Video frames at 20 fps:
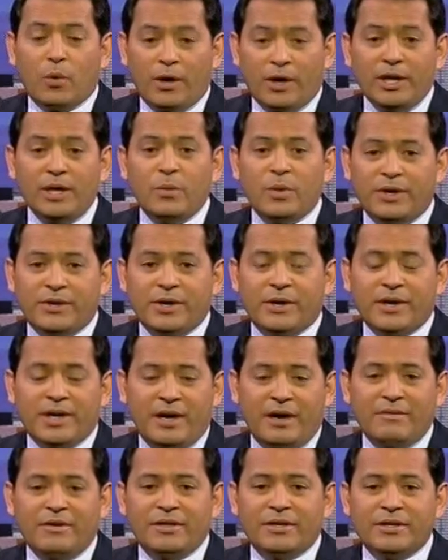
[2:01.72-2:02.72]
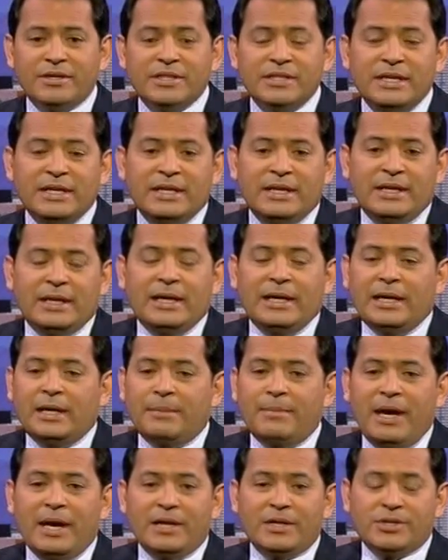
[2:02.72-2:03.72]
working with our governors,
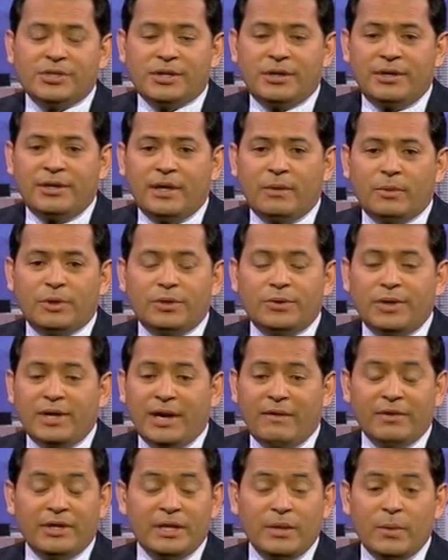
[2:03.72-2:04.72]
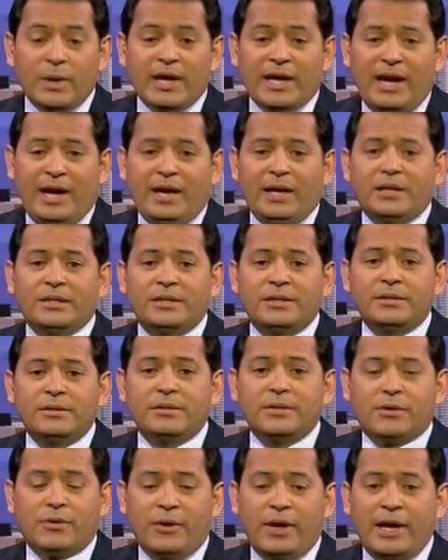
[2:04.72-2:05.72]
making sure that we're doing everything we can
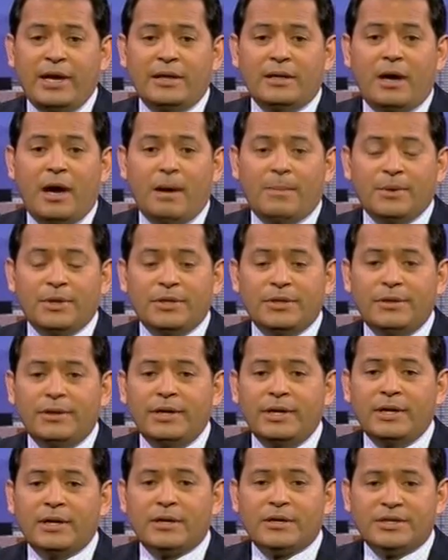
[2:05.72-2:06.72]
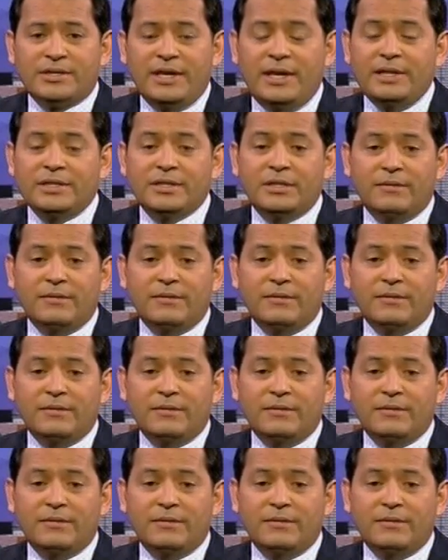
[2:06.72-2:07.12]
to create opportunity in our states.